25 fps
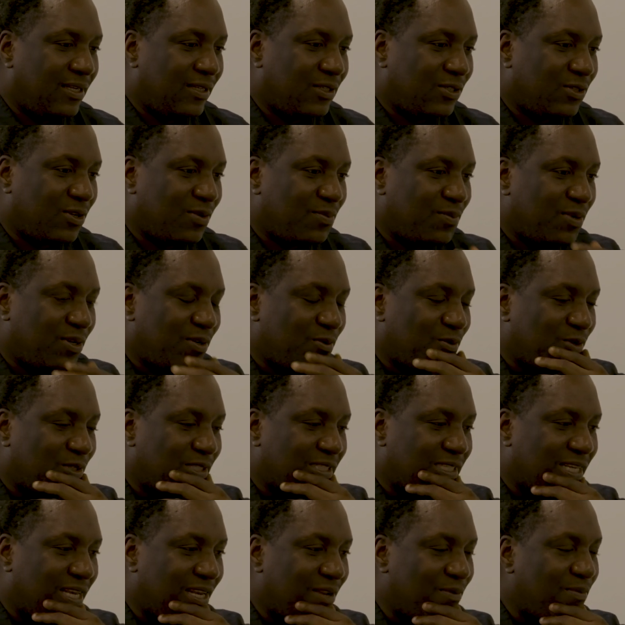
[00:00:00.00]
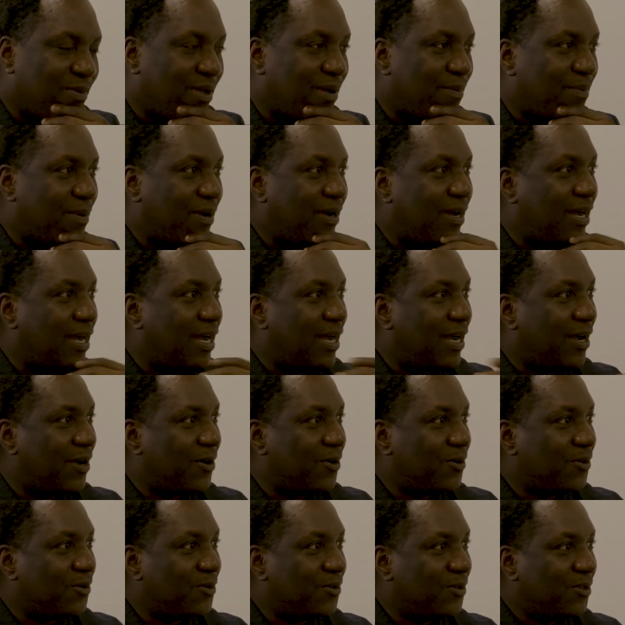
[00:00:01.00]
somebody was telling me
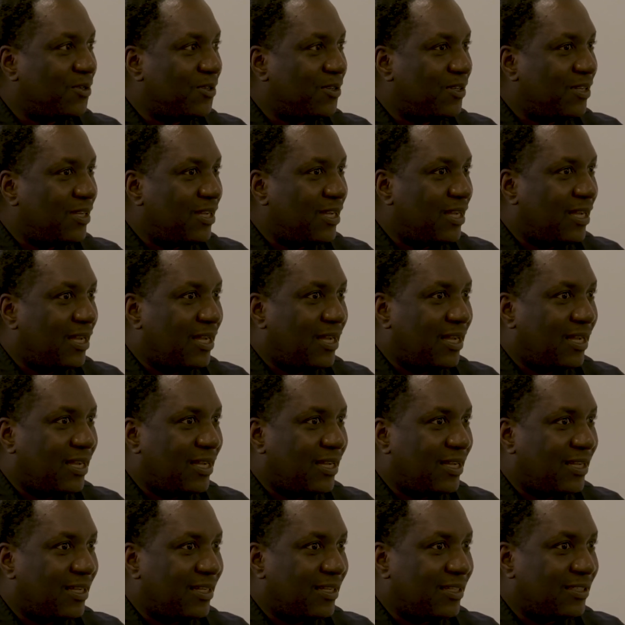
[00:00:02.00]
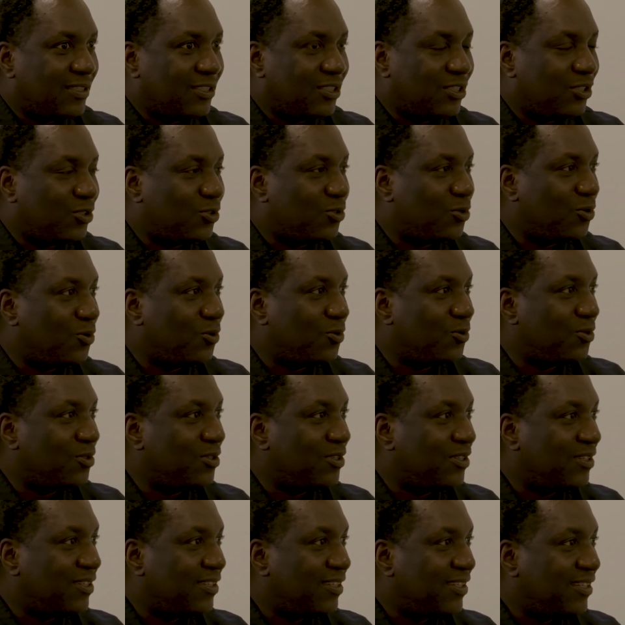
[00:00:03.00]
about how she
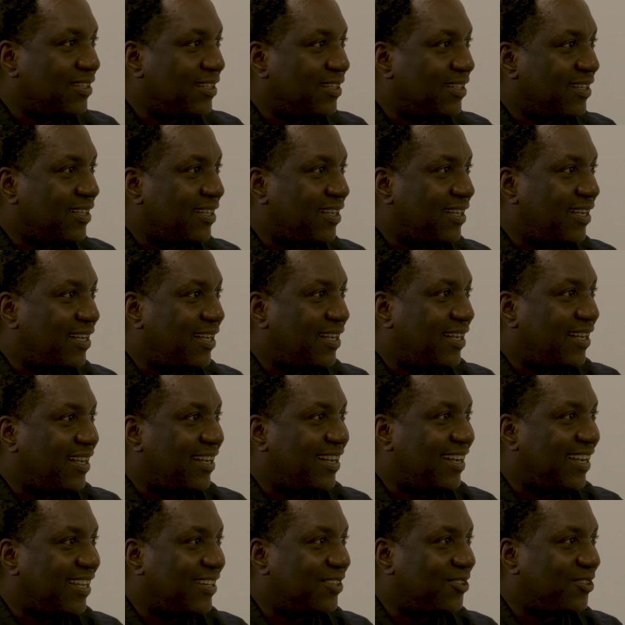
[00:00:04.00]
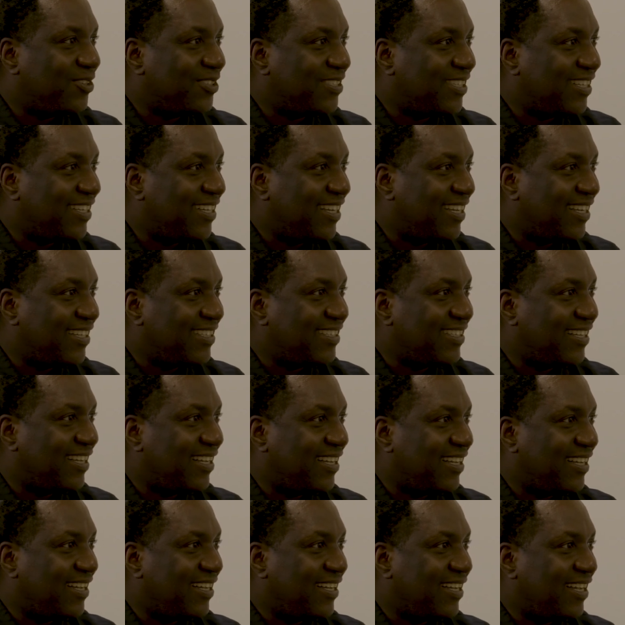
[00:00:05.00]
told her daughter
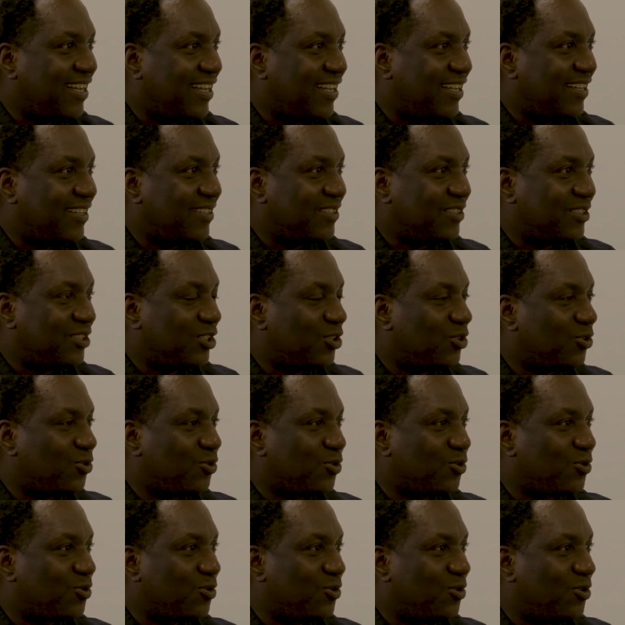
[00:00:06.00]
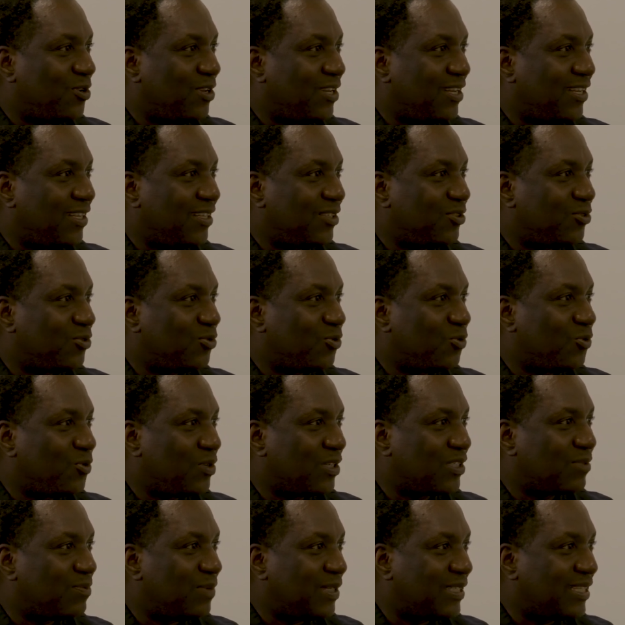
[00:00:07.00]
that she took only 2
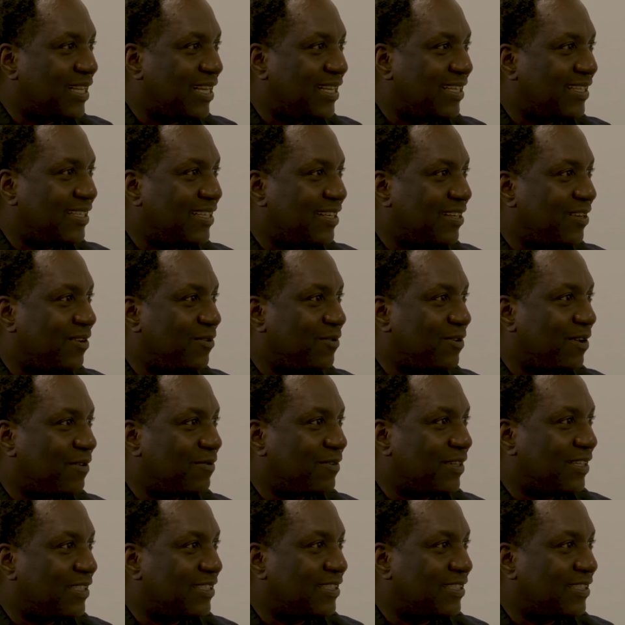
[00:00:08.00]
weeks maternity leave after